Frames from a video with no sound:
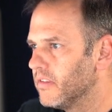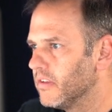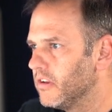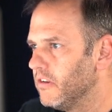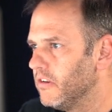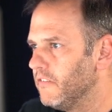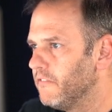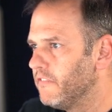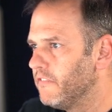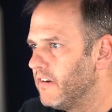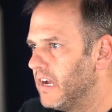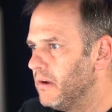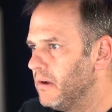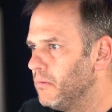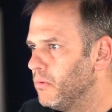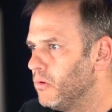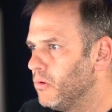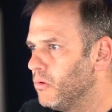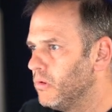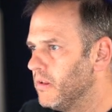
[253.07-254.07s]
a good
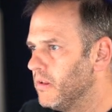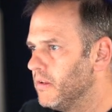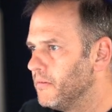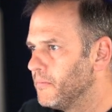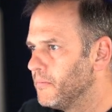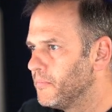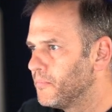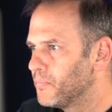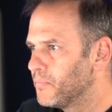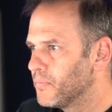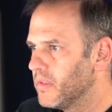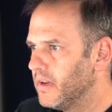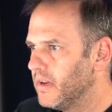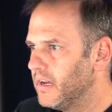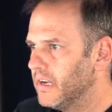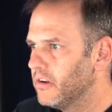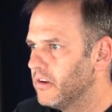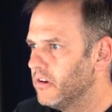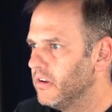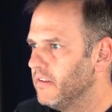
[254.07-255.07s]
firewall
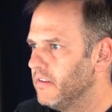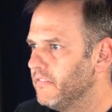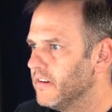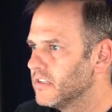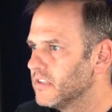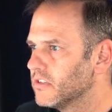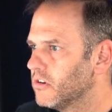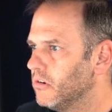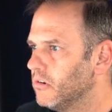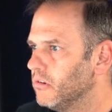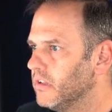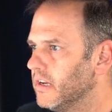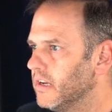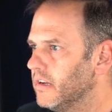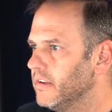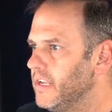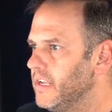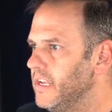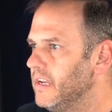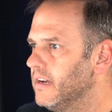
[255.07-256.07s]
icon if I scroll
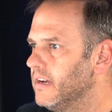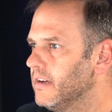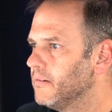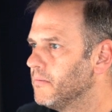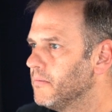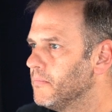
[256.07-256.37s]
down here.